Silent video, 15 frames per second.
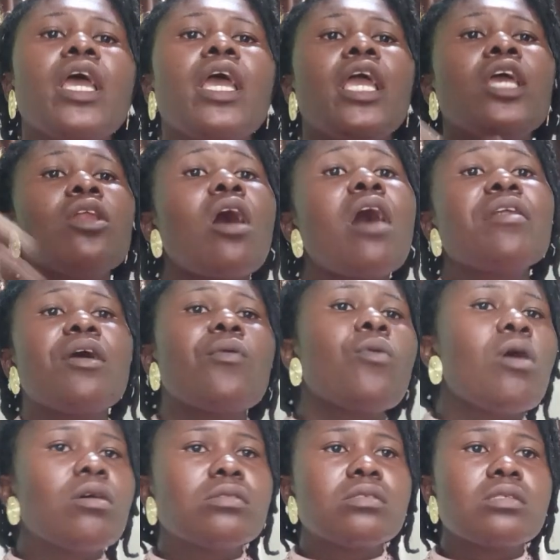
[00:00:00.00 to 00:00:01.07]
In other
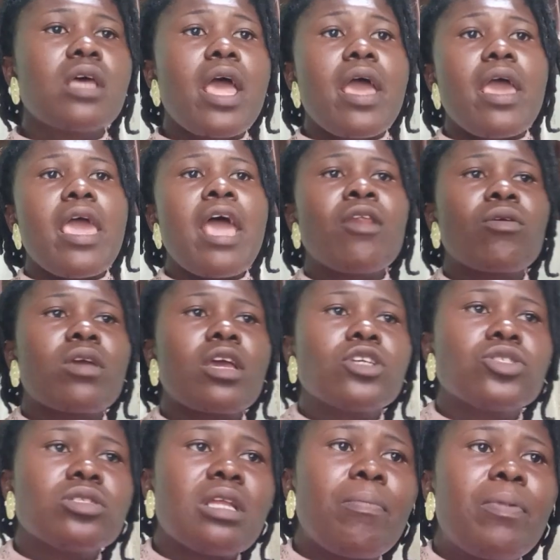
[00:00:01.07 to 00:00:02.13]
words,
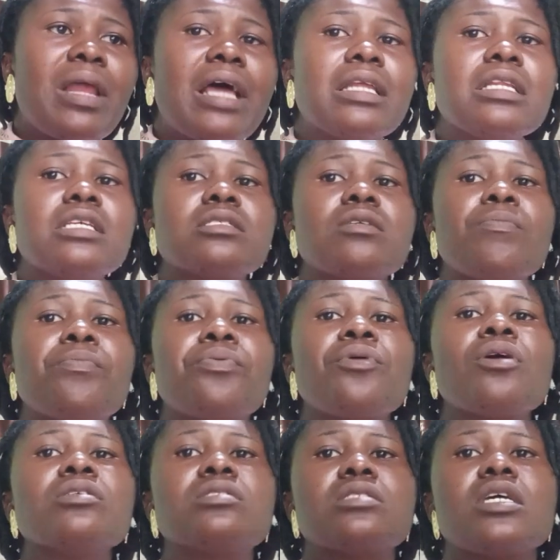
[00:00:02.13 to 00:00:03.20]
educational planning is a
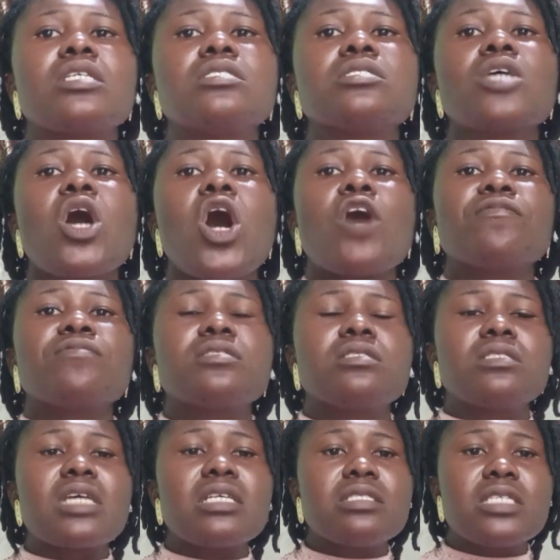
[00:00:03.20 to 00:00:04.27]
process of
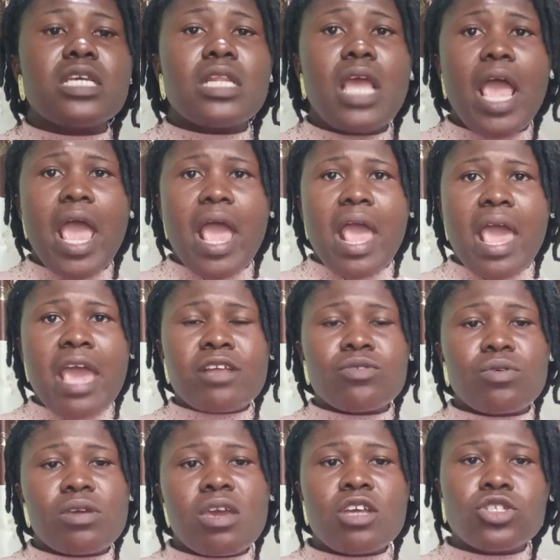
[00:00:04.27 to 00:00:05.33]
setting
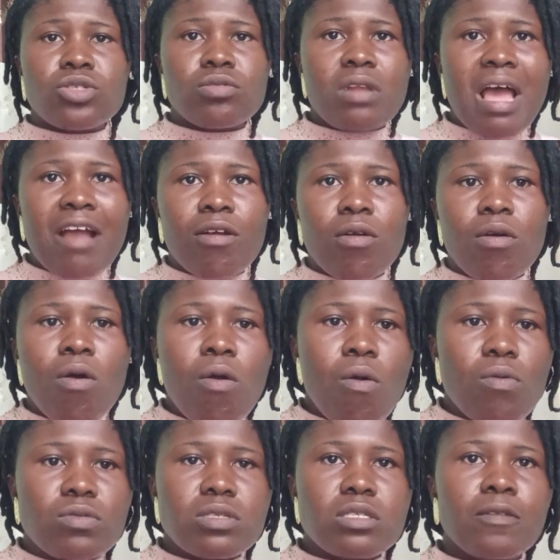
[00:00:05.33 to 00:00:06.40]
educational
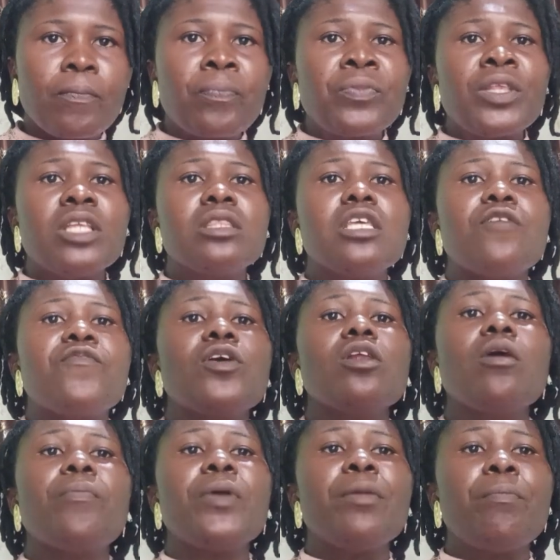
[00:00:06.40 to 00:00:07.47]
goals,
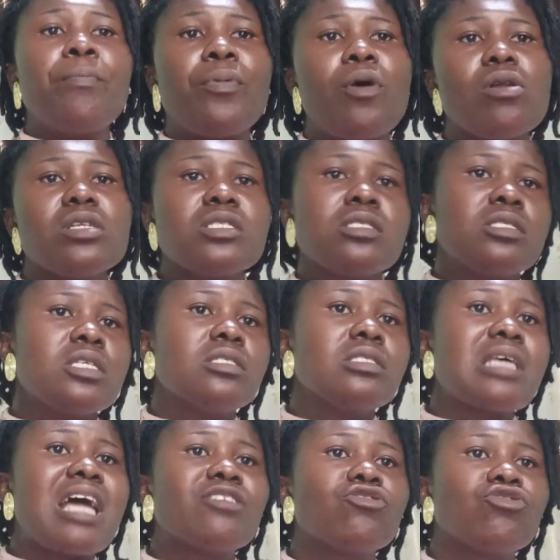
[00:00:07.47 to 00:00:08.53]
developing policies
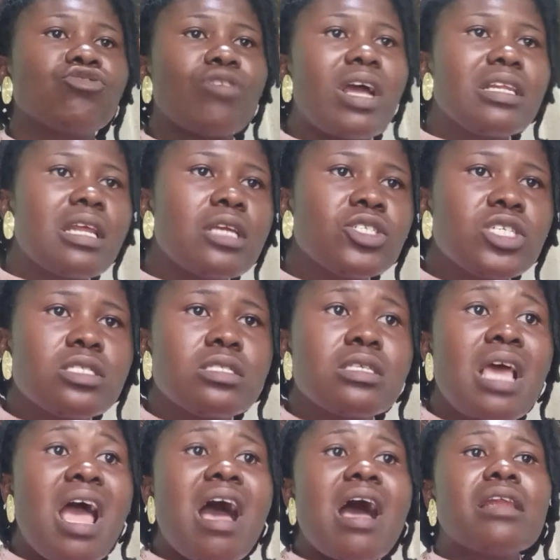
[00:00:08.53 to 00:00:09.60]
and strategies,
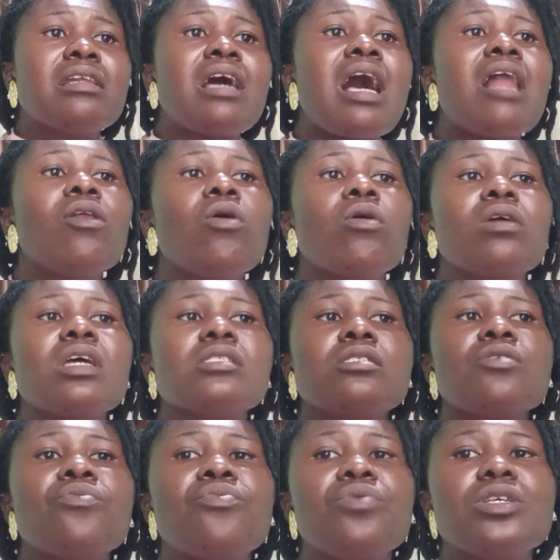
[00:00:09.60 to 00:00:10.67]
and
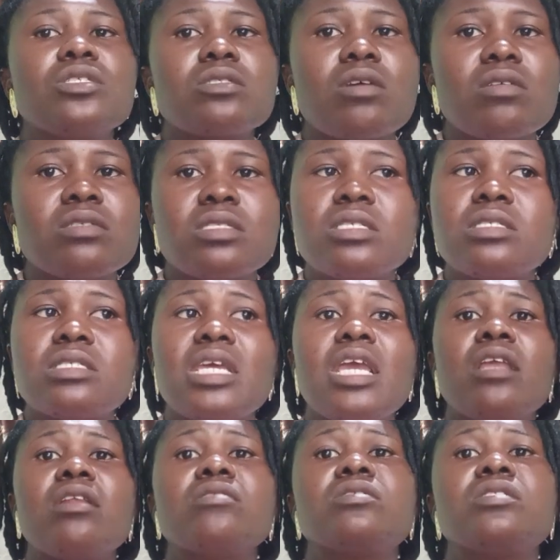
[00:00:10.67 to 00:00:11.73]
allocating resources
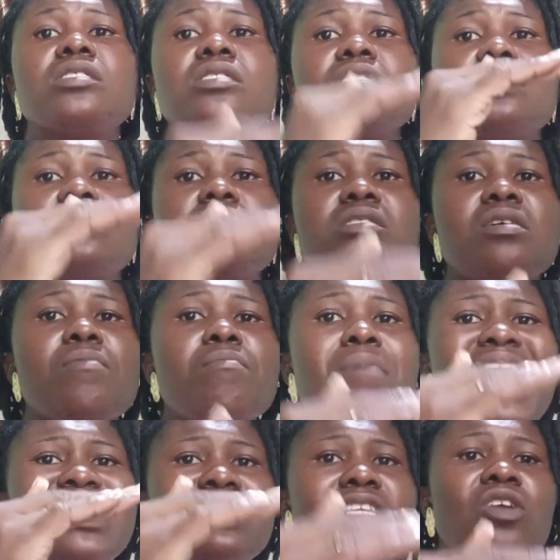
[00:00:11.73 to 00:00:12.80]
in a
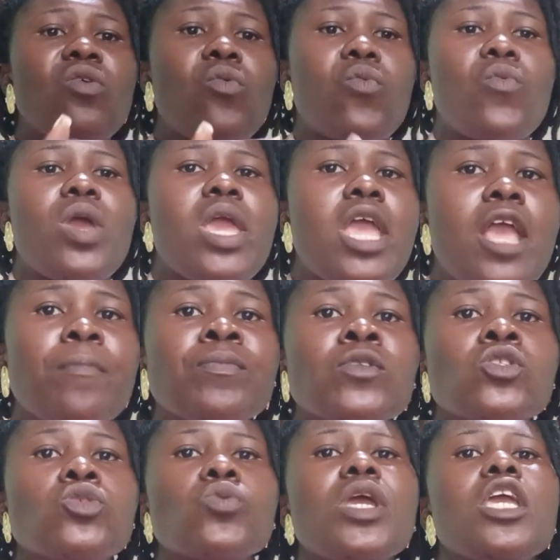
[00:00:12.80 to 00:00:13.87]
systematic way
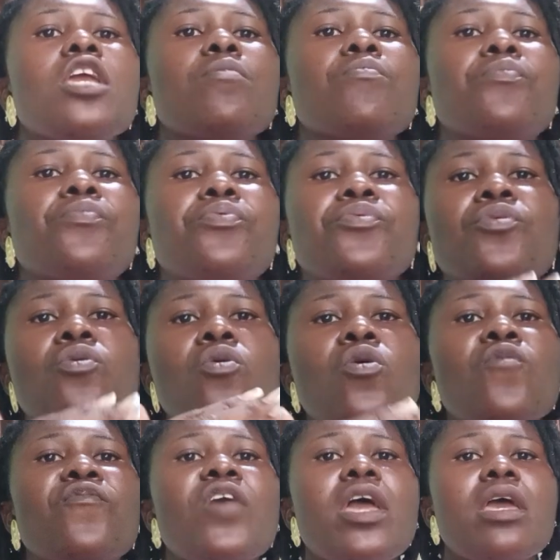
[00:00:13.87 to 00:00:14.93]
to
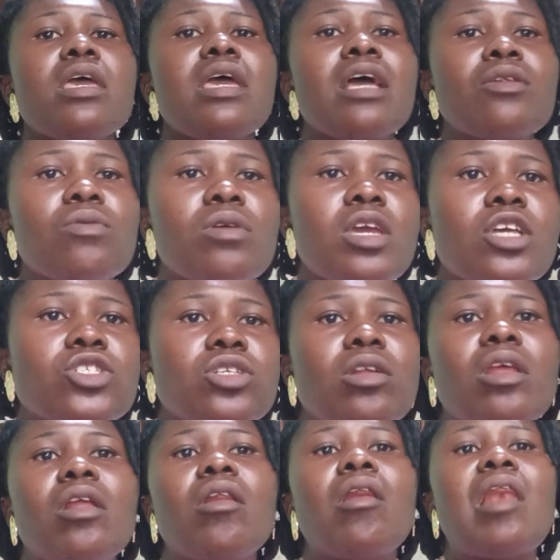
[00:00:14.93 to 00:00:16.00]
improve
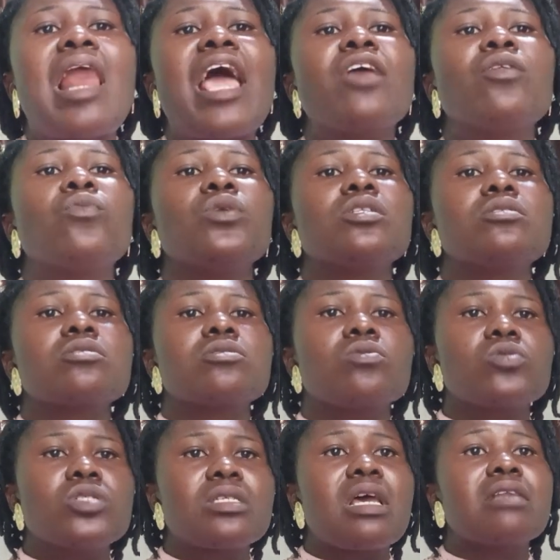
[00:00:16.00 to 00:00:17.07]
education in line with
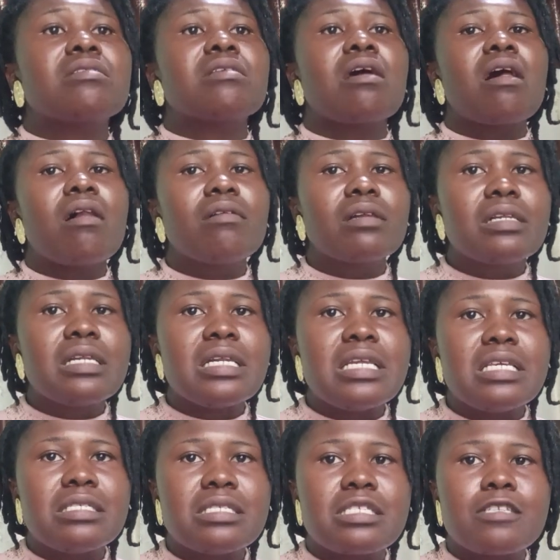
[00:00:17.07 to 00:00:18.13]
societal
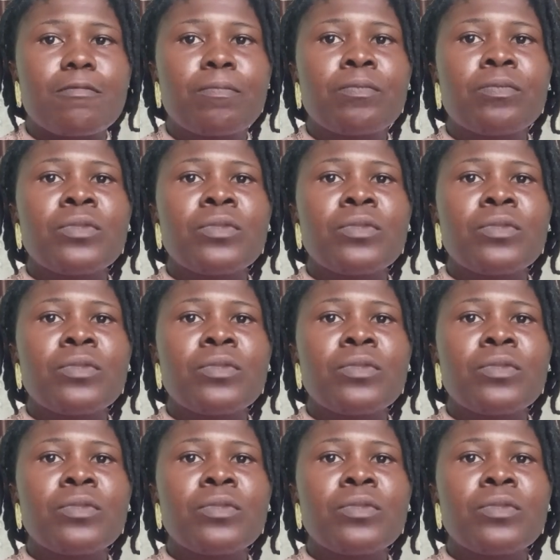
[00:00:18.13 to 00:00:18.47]
needs.